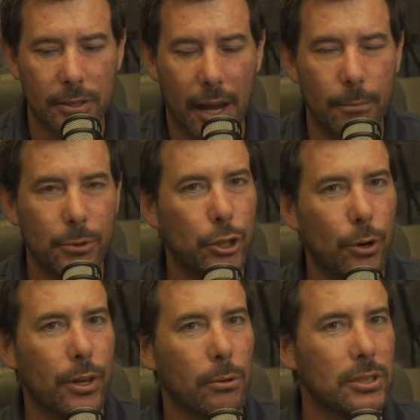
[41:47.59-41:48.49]
I'm sure
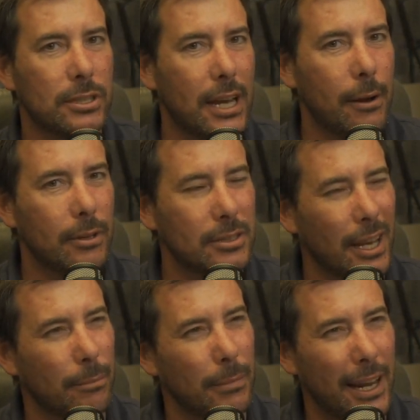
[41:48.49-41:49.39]
there was a time when it's
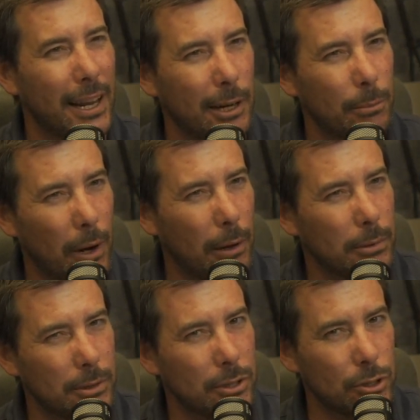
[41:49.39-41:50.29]
like, man, I could probably
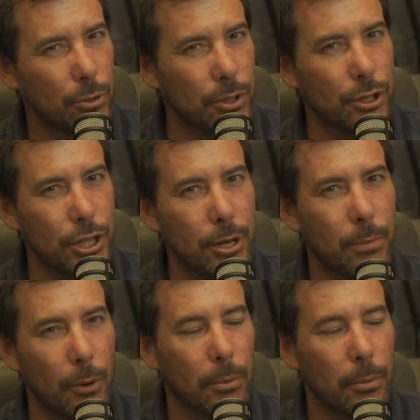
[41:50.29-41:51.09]
just do this cheaper.